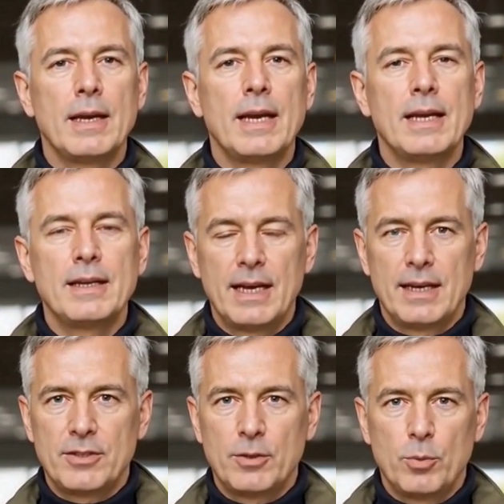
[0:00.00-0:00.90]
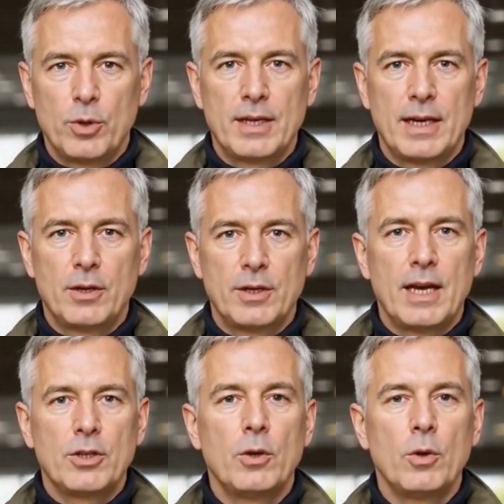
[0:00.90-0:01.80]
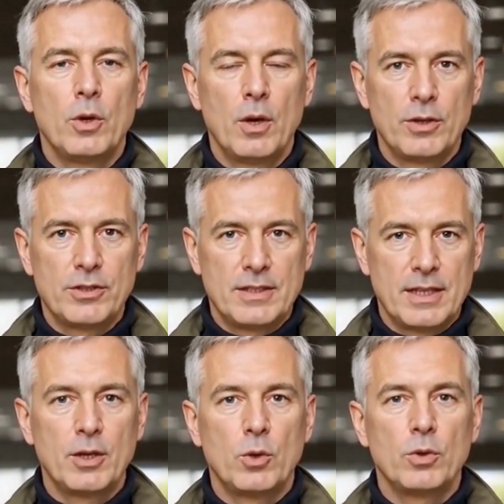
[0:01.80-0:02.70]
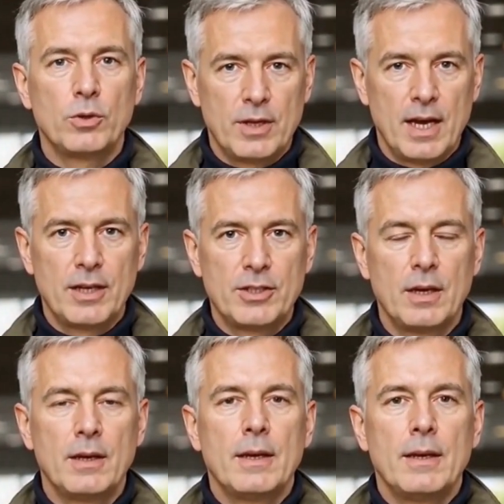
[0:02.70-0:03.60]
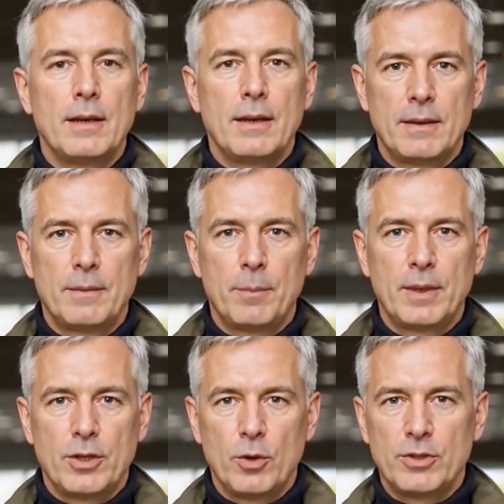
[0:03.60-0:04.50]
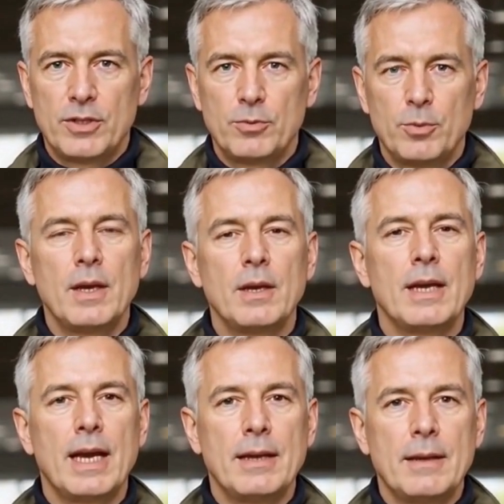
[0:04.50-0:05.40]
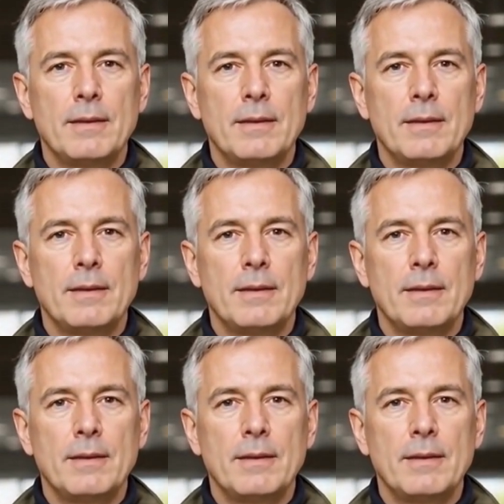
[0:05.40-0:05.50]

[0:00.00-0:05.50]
and intends to break international laws to take hold of Gaza. But don't despair yet.